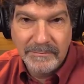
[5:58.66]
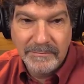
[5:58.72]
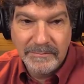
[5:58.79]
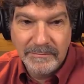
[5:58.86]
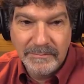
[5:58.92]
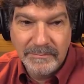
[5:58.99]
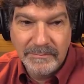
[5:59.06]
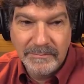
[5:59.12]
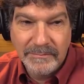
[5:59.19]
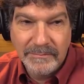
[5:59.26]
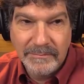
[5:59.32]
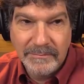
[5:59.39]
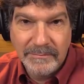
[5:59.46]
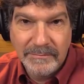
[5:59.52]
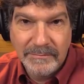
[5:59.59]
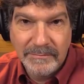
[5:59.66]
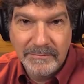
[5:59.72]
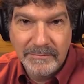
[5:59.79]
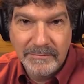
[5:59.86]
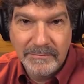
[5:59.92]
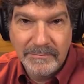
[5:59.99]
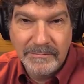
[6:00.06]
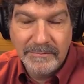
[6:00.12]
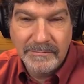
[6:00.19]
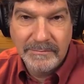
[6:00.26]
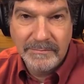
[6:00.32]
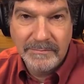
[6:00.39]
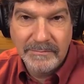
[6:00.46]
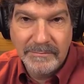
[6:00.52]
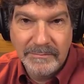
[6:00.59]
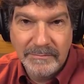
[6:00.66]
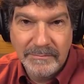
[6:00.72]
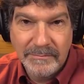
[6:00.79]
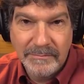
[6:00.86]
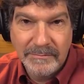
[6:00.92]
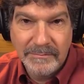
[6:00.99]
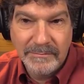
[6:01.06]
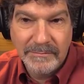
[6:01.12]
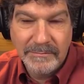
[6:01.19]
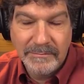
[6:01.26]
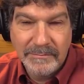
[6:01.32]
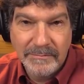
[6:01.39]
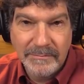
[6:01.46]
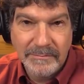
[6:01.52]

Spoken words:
The person shown says nothing.